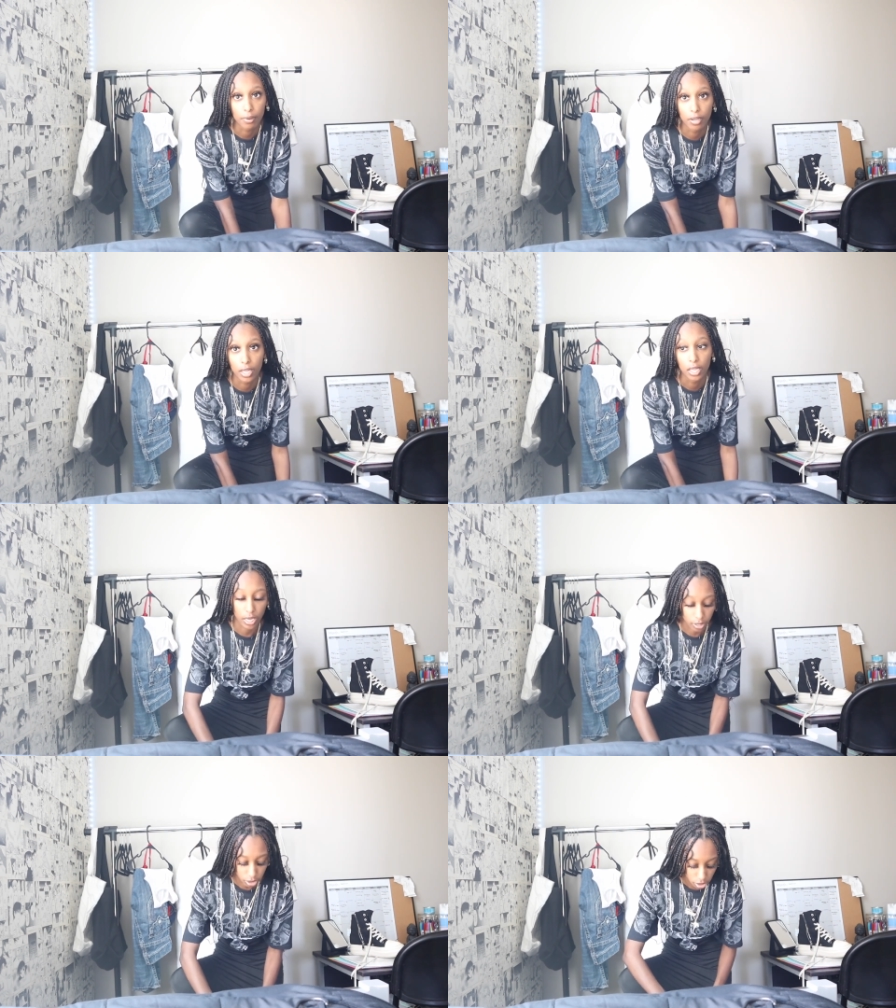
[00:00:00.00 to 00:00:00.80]
but
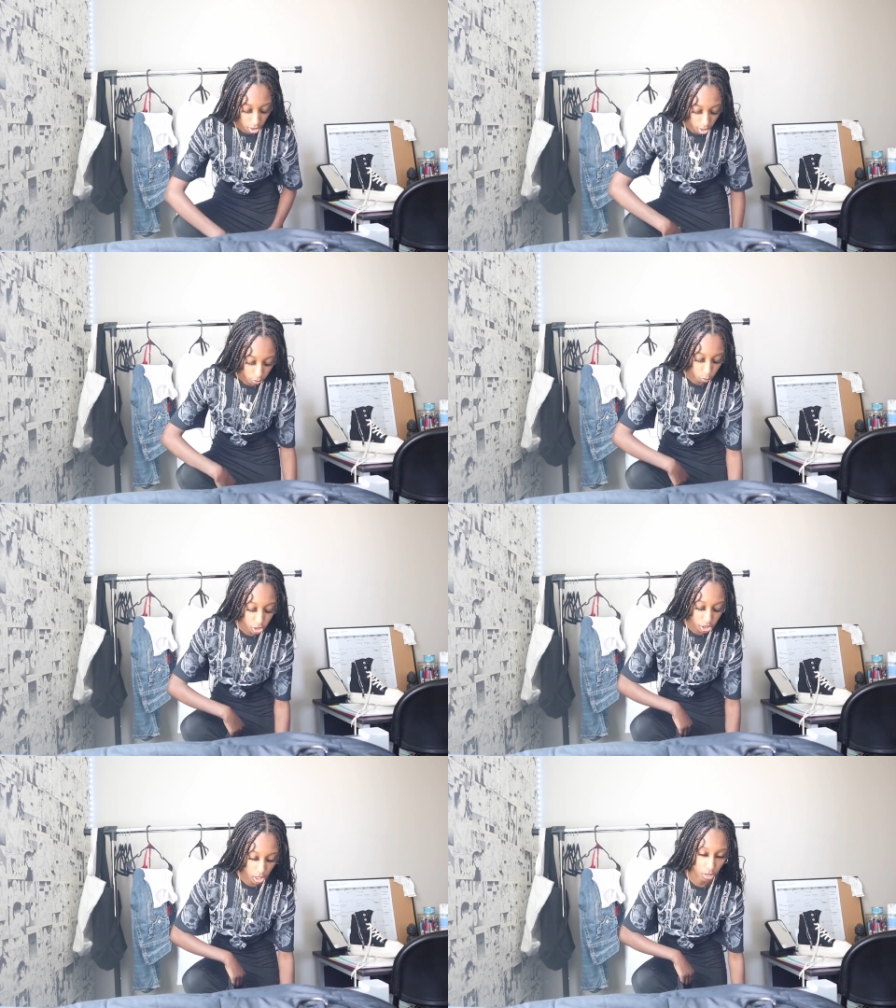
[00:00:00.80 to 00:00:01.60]
yeah, sorry.
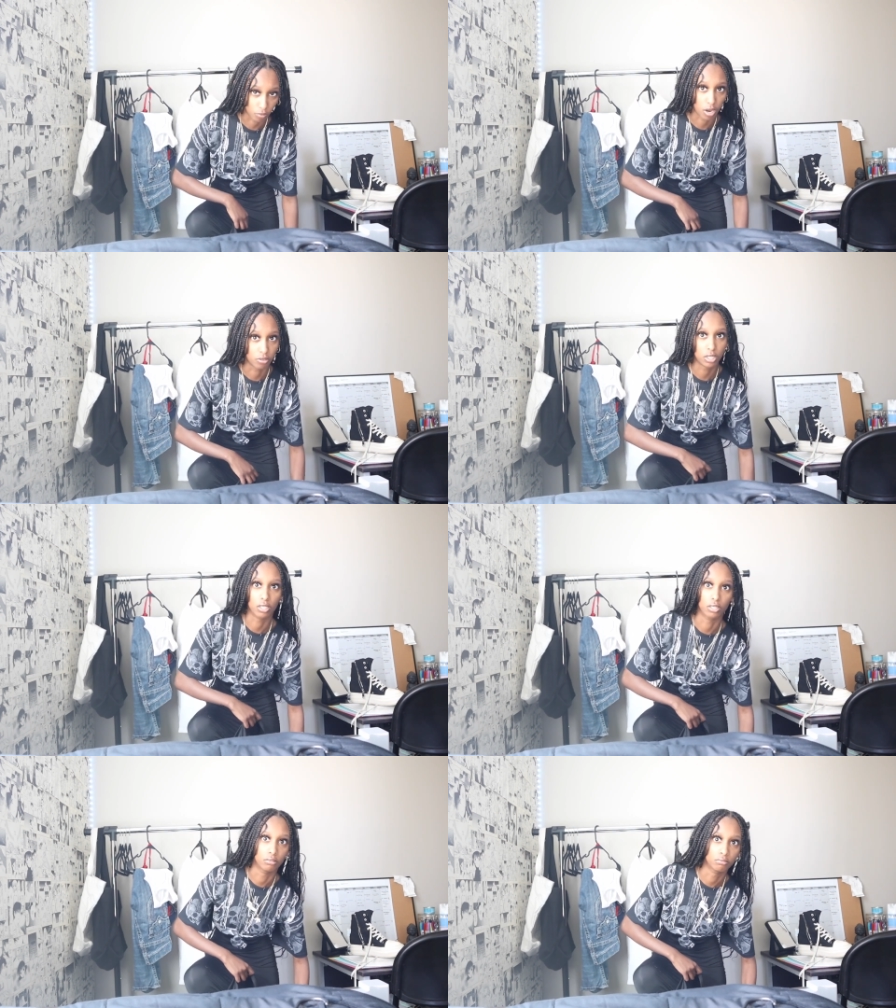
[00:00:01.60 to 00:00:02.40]
We share around
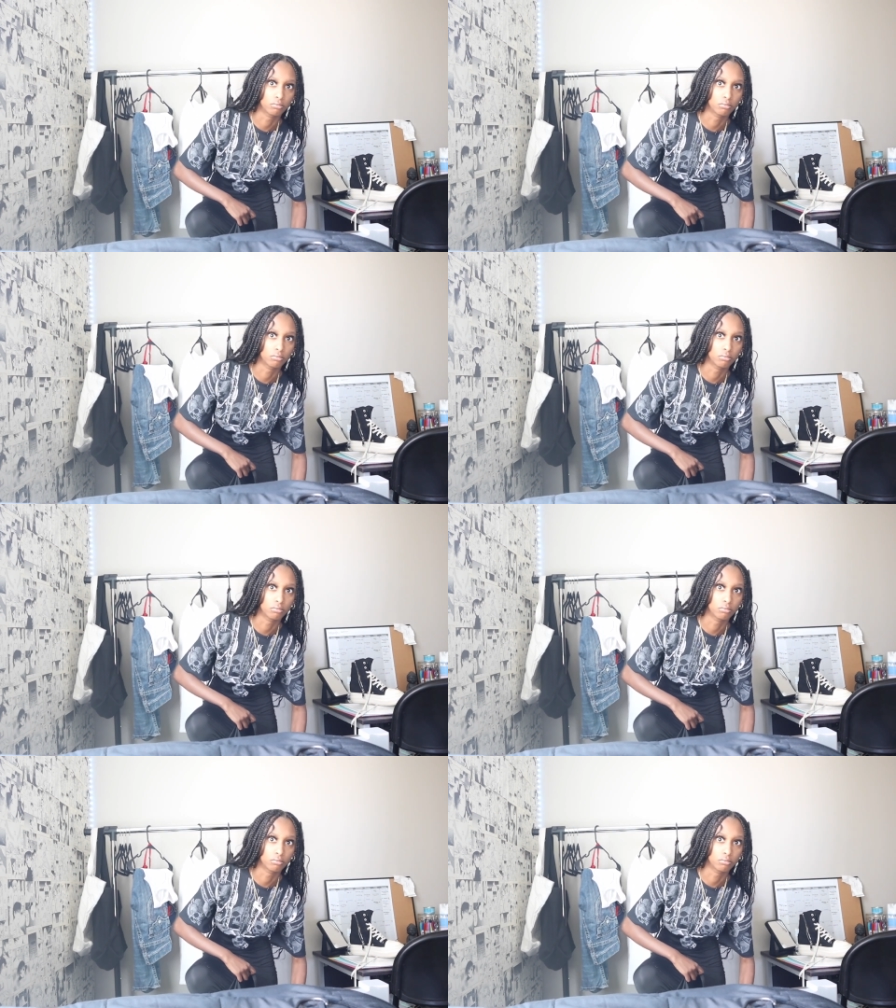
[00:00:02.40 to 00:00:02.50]
here.